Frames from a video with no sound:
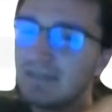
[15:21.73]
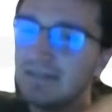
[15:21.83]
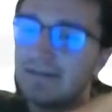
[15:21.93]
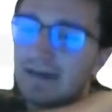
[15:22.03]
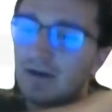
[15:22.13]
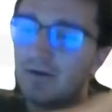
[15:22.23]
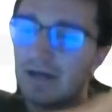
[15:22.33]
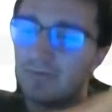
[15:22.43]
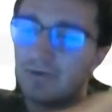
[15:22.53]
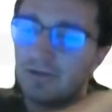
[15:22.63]
Now, I
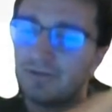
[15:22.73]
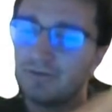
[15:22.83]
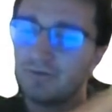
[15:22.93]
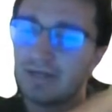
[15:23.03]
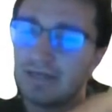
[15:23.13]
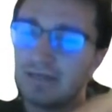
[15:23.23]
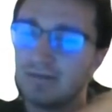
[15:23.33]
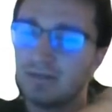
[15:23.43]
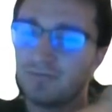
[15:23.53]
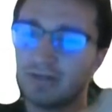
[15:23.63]
want to do a
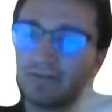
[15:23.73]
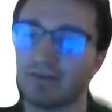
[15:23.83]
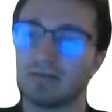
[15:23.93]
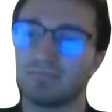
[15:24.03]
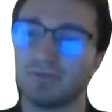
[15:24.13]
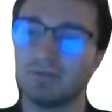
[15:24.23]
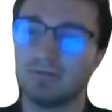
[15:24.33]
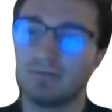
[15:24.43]
different example